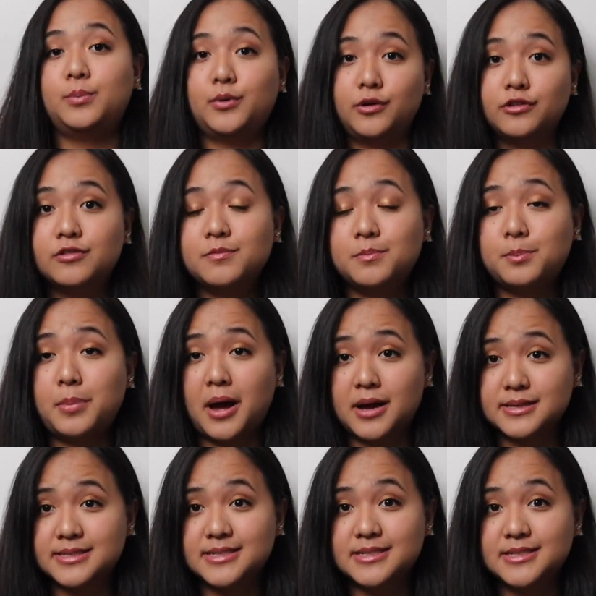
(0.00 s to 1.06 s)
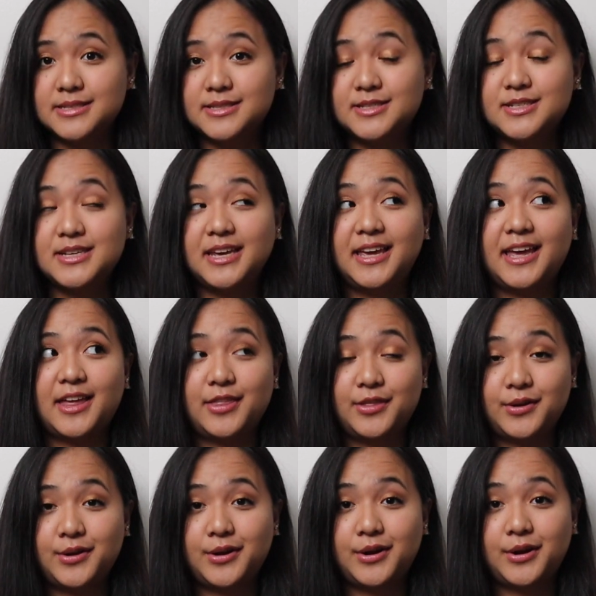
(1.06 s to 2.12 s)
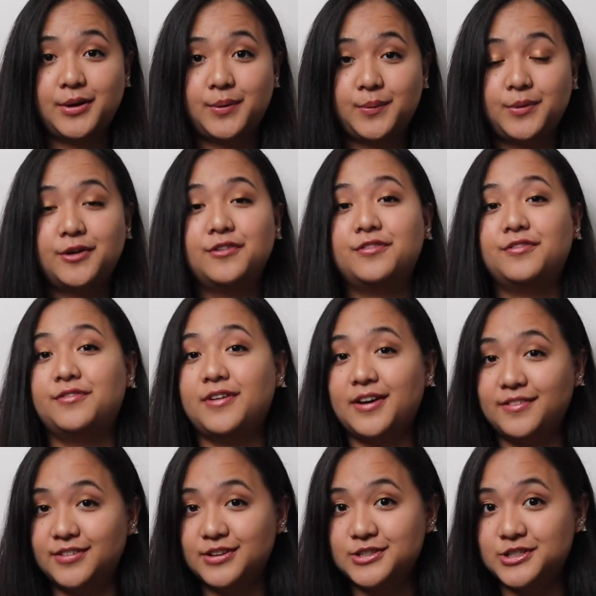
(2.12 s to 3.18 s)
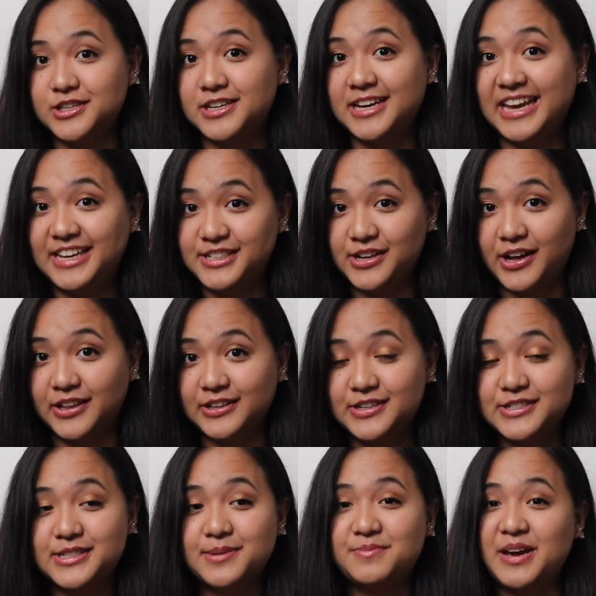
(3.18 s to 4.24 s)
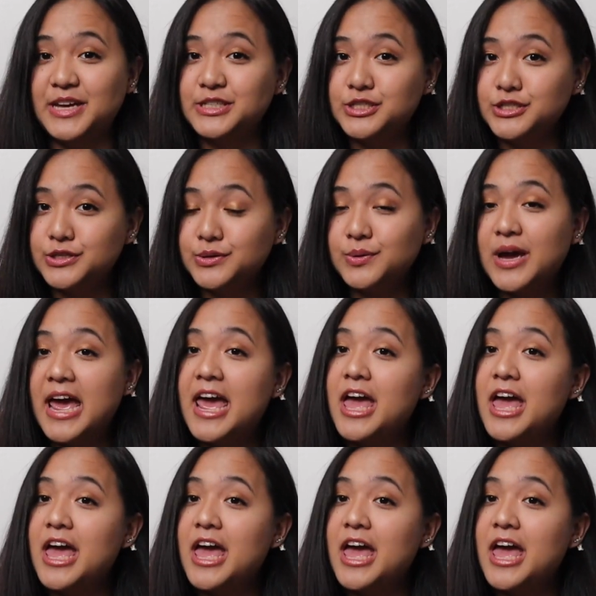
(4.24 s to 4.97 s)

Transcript: Both boxes together were $508, and mind you,